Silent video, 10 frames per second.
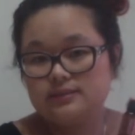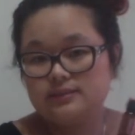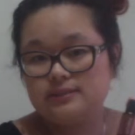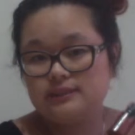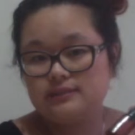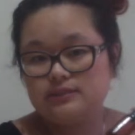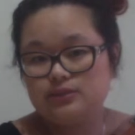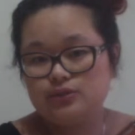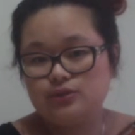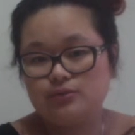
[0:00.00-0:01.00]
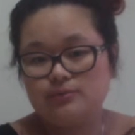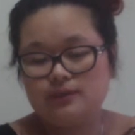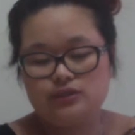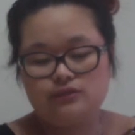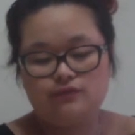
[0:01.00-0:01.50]
does so
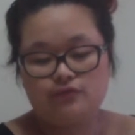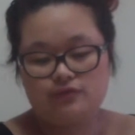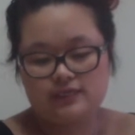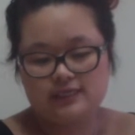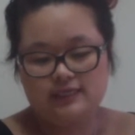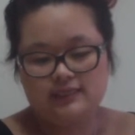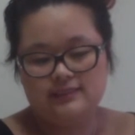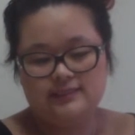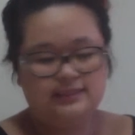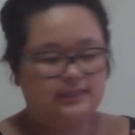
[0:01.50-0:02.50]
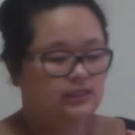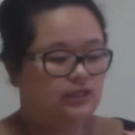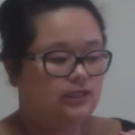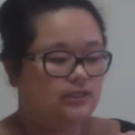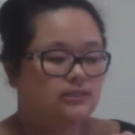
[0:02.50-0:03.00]
much for the kids in
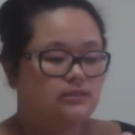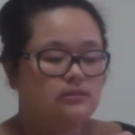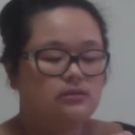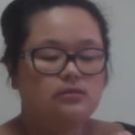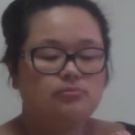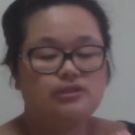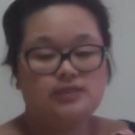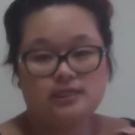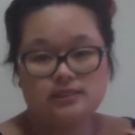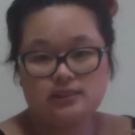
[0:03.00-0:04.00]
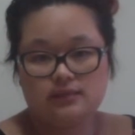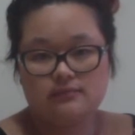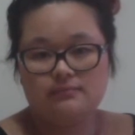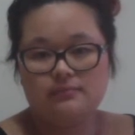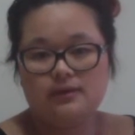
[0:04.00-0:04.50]
just protecting
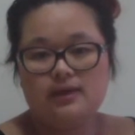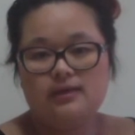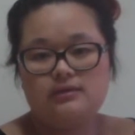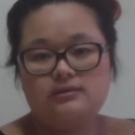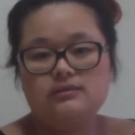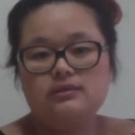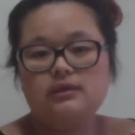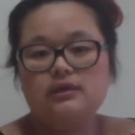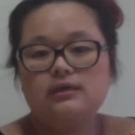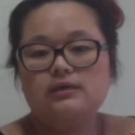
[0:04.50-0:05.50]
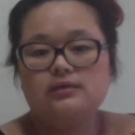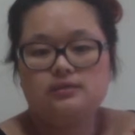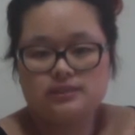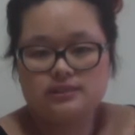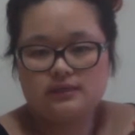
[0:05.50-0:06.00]
them and
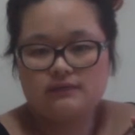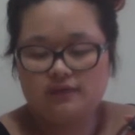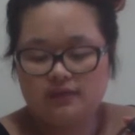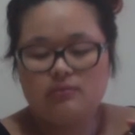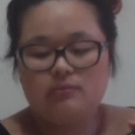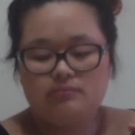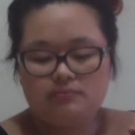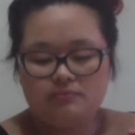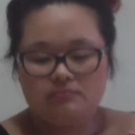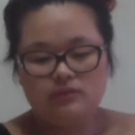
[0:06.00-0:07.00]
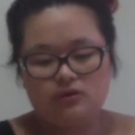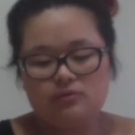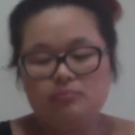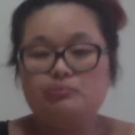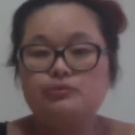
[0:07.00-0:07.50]
just giving them
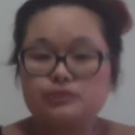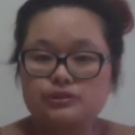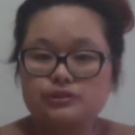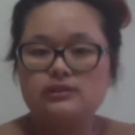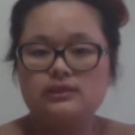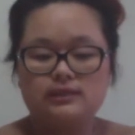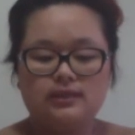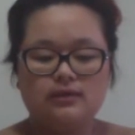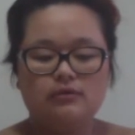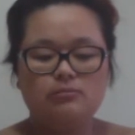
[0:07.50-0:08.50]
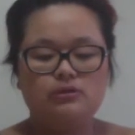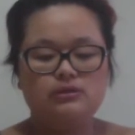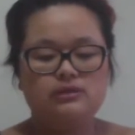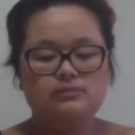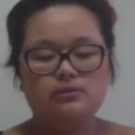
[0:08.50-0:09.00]
a boost in their
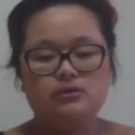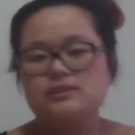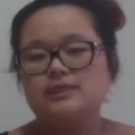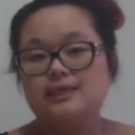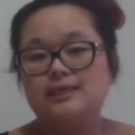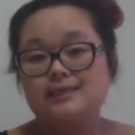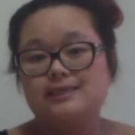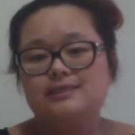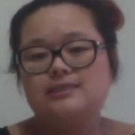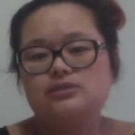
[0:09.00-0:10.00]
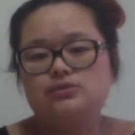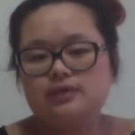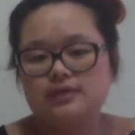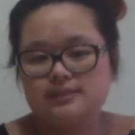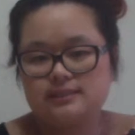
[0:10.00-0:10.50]
immunity, because again, kids do
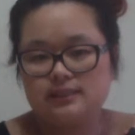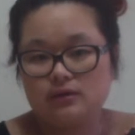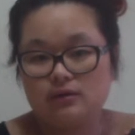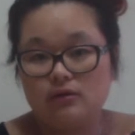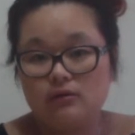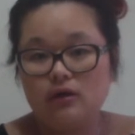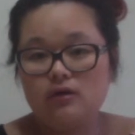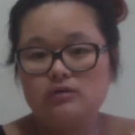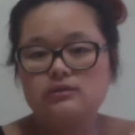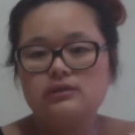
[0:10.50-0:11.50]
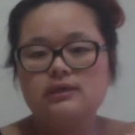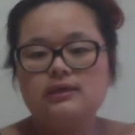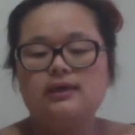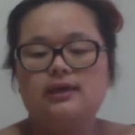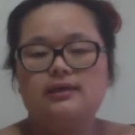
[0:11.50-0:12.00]
get sick a lot
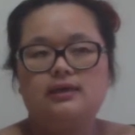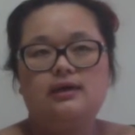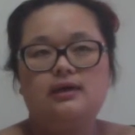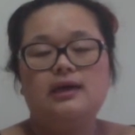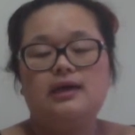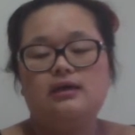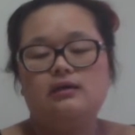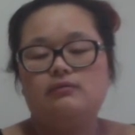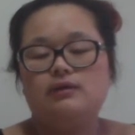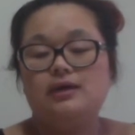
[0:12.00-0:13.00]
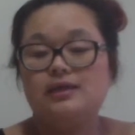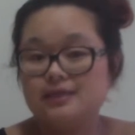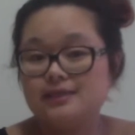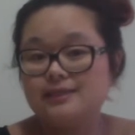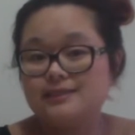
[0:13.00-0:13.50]
and they are hanging around other
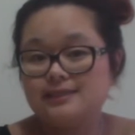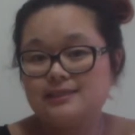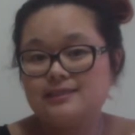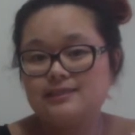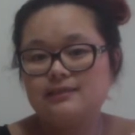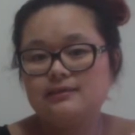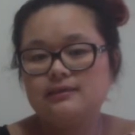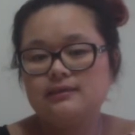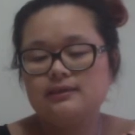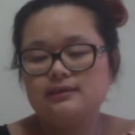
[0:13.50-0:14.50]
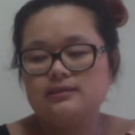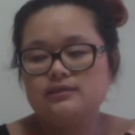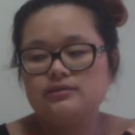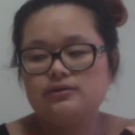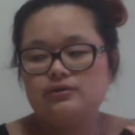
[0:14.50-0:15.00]
kids that are sick.
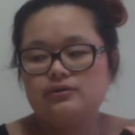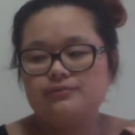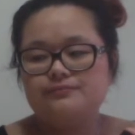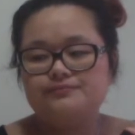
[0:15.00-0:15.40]
So